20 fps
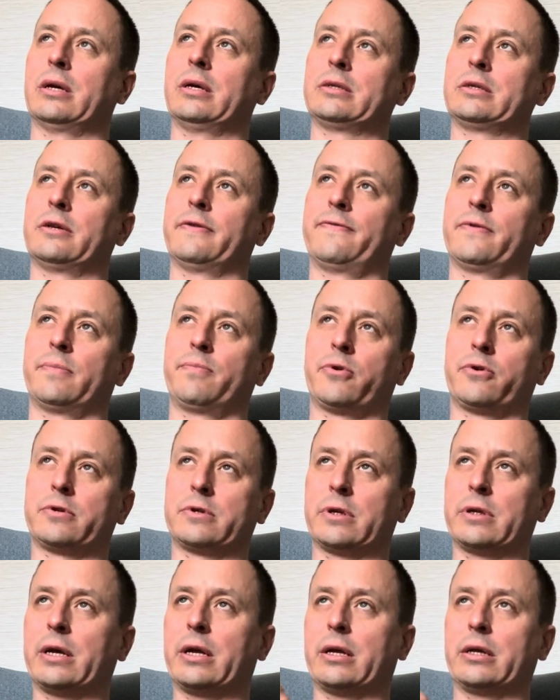as if a
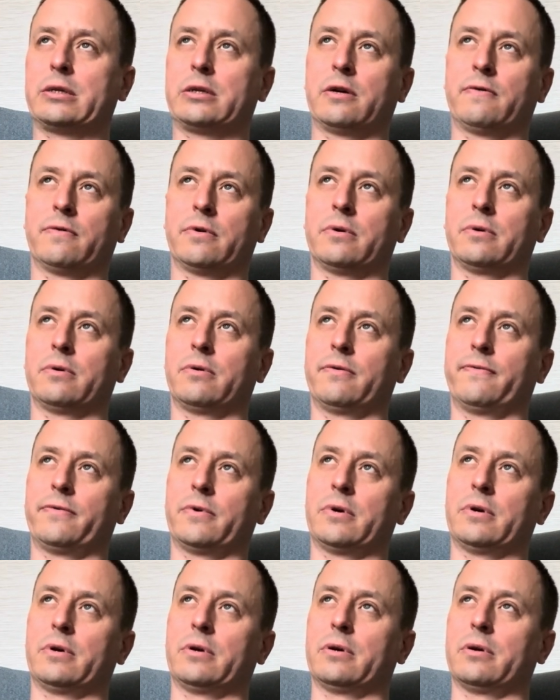personality of
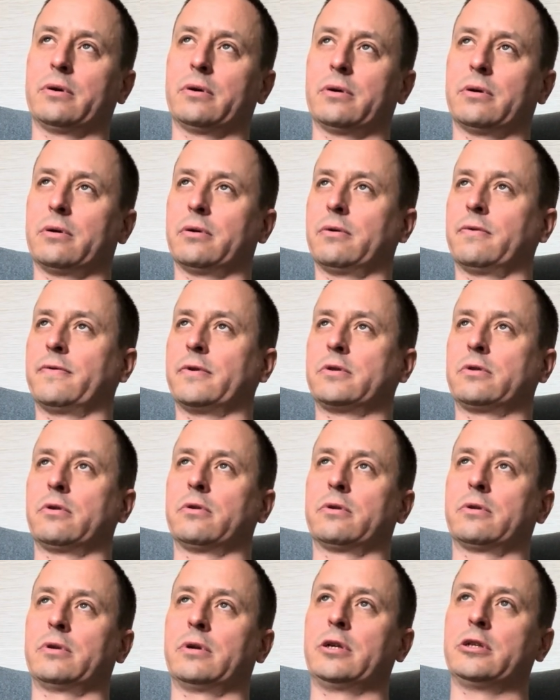a
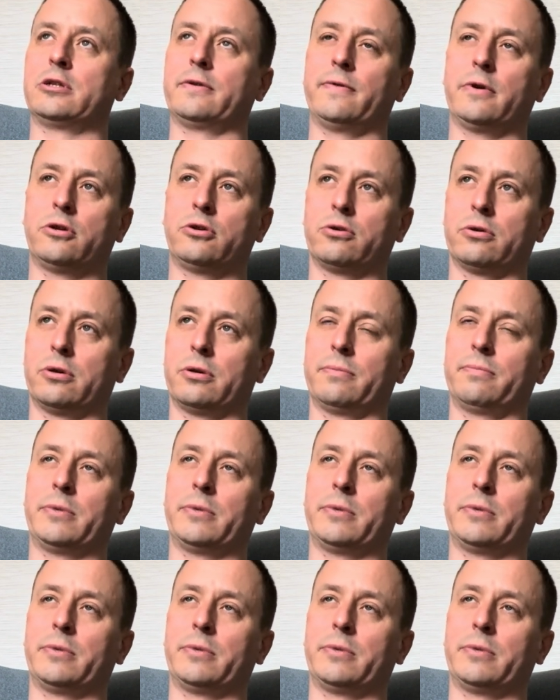certain individual